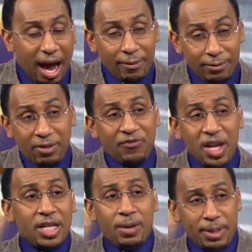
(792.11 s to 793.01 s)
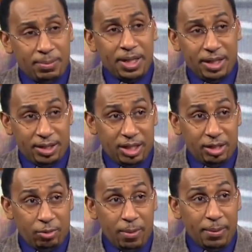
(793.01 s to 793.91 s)
I defended him at the beginning of the
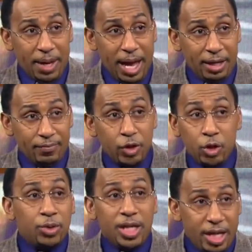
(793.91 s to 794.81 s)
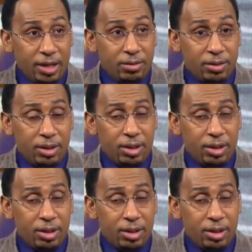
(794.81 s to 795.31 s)
season. Remember that. You didn't.